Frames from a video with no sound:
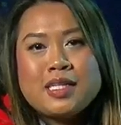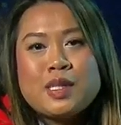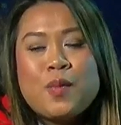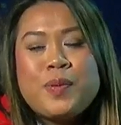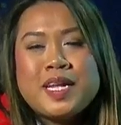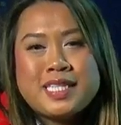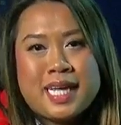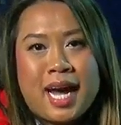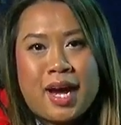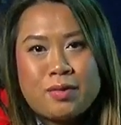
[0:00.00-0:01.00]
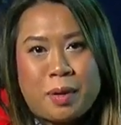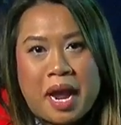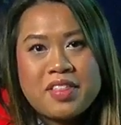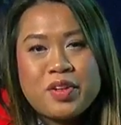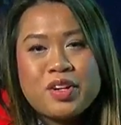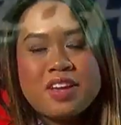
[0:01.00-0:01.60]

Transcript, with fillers: So Pizza Hut, right? They're